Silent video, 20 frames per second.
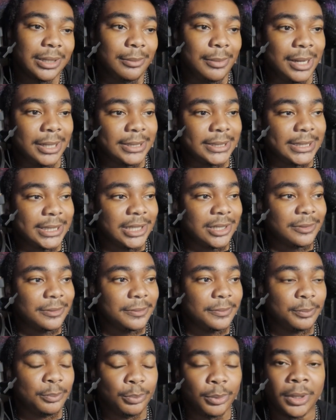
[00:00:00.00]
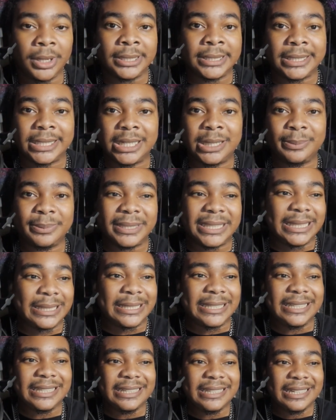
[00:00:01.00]
Microsoft brought the
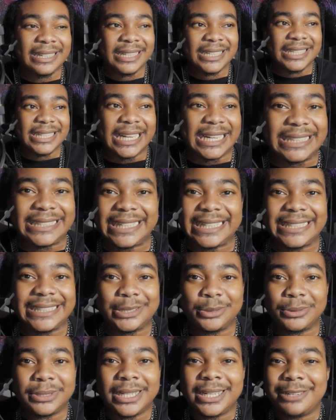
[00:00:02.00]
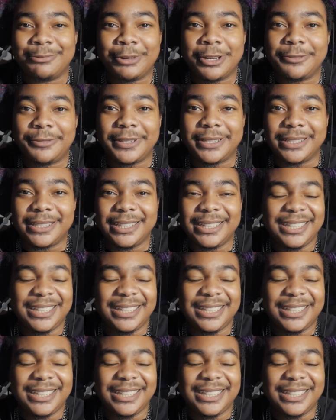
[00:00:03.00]
company and didn't do nothing with it.